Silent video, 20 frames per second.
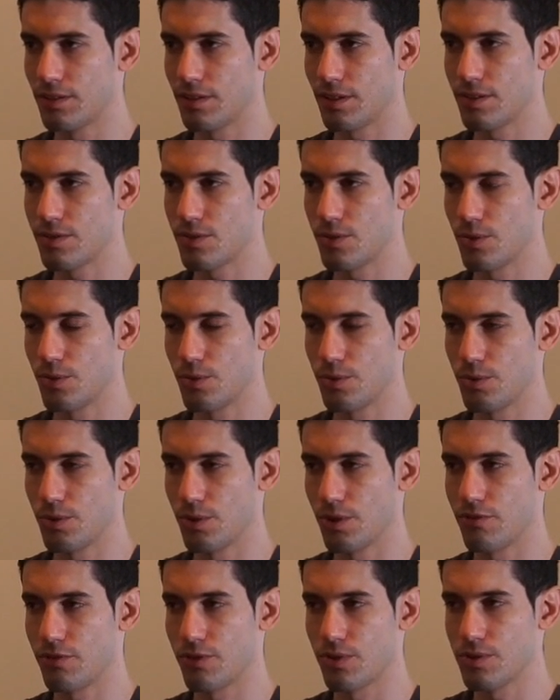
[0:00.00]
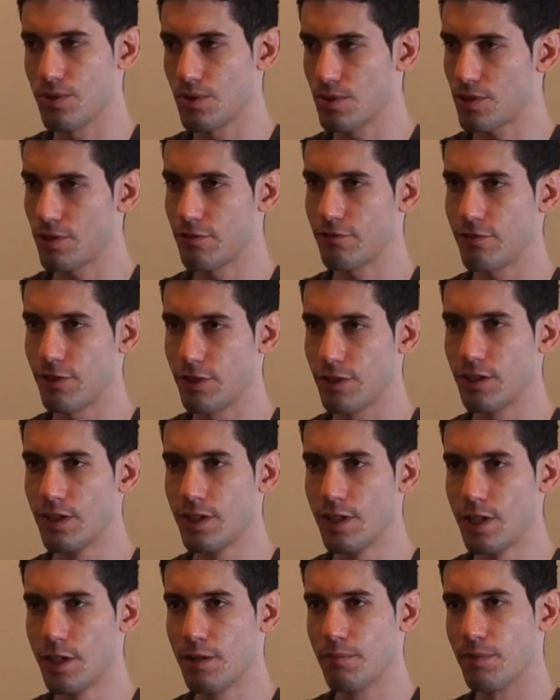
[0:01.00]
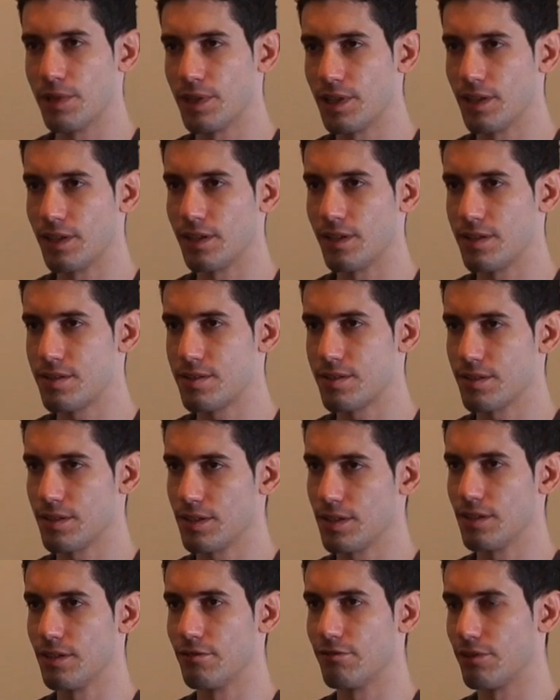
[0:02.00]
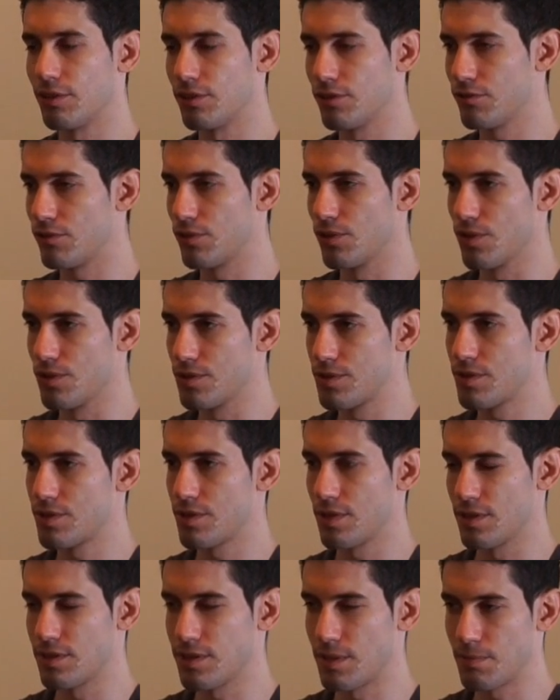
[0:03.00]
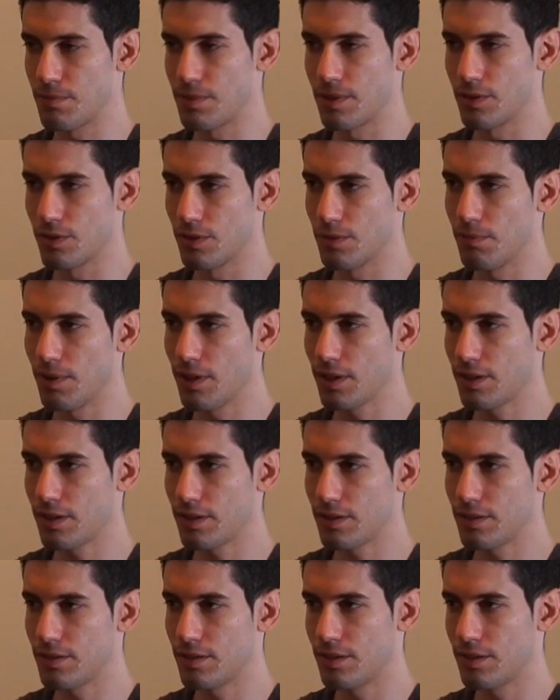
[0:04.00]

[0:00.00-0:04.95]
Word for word: Right? So you, you have your social feed, but then let's say a friend of yours sells something on the market,